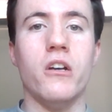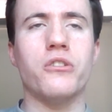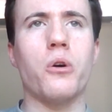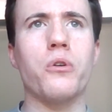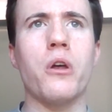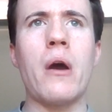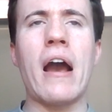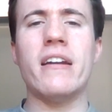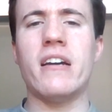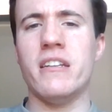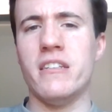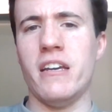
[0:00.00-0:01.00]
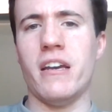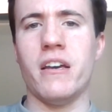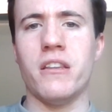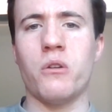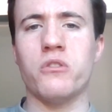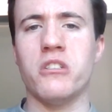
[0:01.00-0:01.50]
So, although I had an
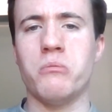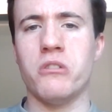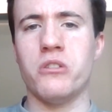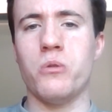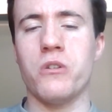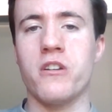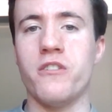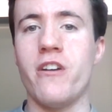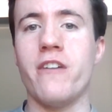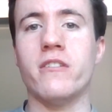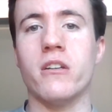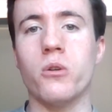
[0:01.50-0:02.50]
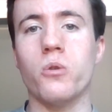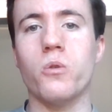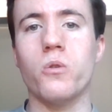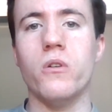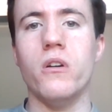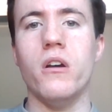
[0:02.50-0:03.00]
idea that I wanted to pursue a career in
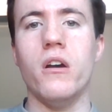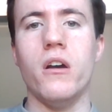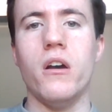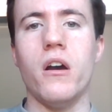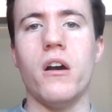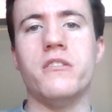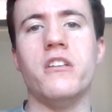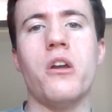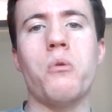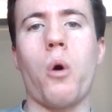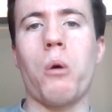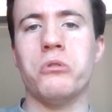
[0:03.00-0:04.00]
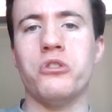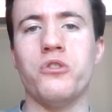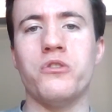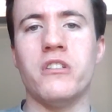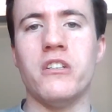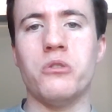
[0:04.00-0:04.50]
law, I didn't know what
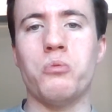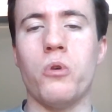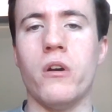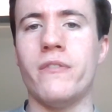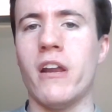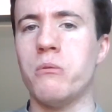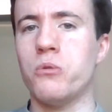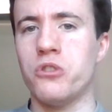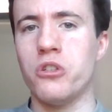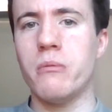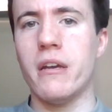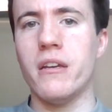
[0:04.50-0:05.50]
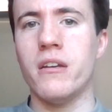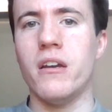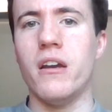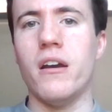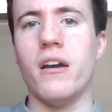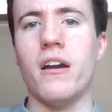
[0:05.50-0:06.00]
opportunities were available to me,
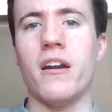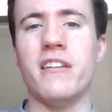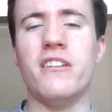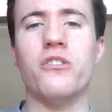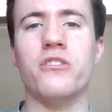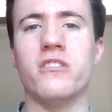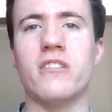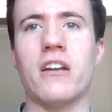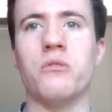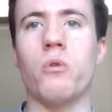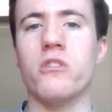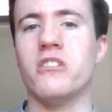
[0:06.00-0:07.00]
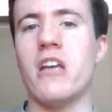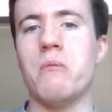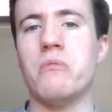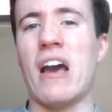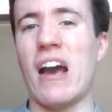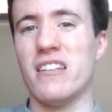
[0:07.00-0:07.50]
and I didn't understand what
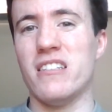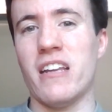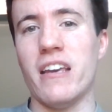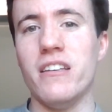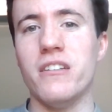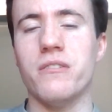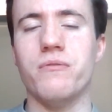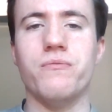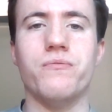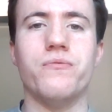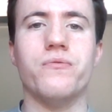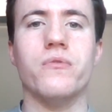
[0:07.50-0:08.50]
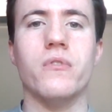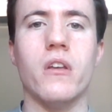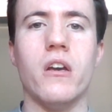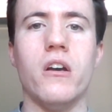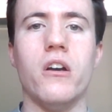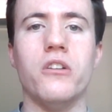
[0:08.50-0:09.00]
steps I had to take.
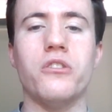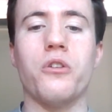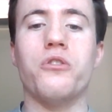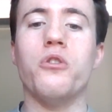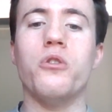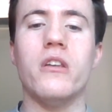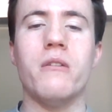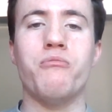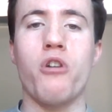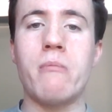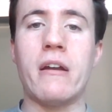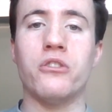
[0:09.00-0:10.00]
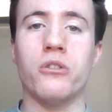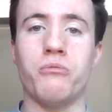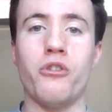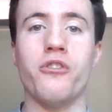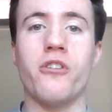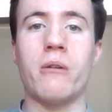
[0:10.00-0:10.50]
So, through the
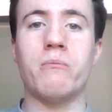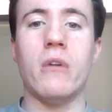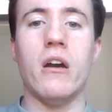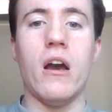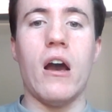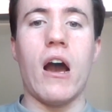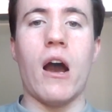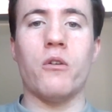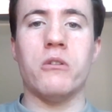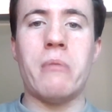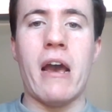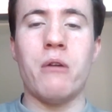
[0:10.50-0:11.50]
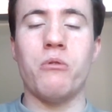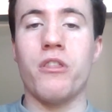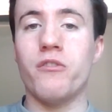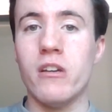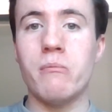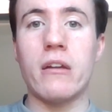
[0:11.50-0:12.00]
ProMentor programme, I was paired
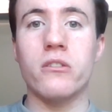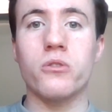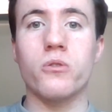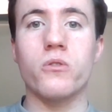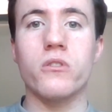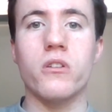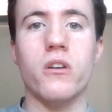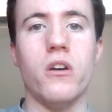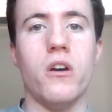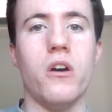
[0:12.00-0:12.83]
with three mentors.